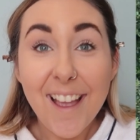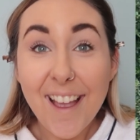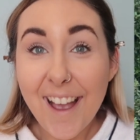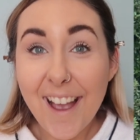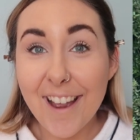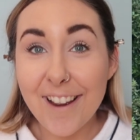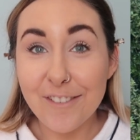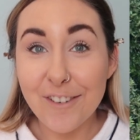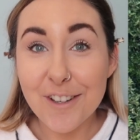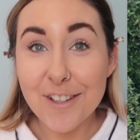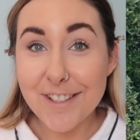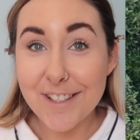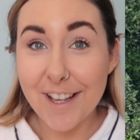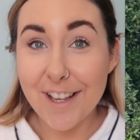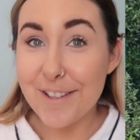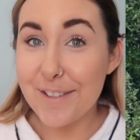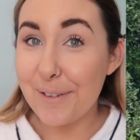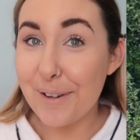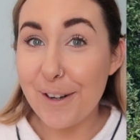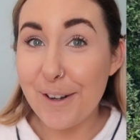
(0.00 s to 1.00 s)
Everyone
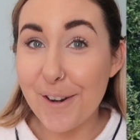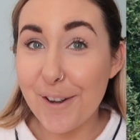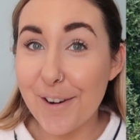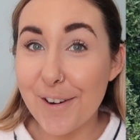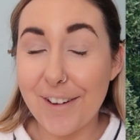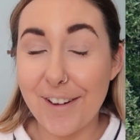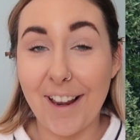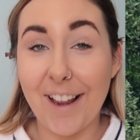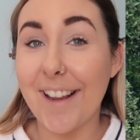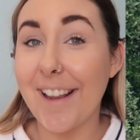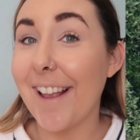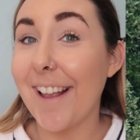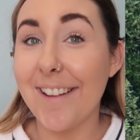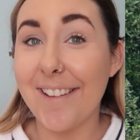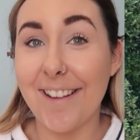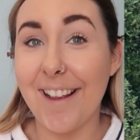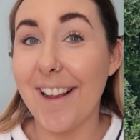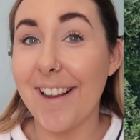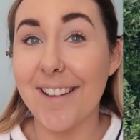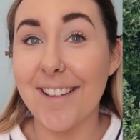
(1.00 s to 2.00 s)
says we look like
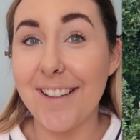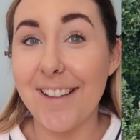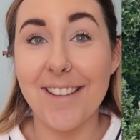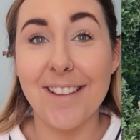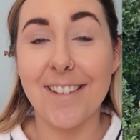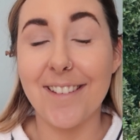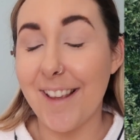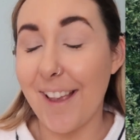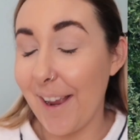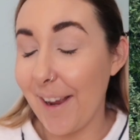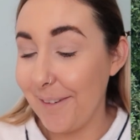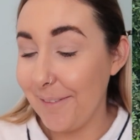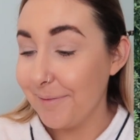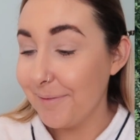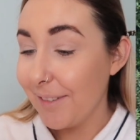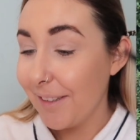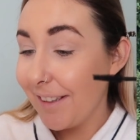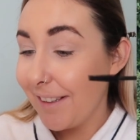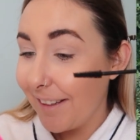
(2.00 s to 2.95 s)
exactly the same.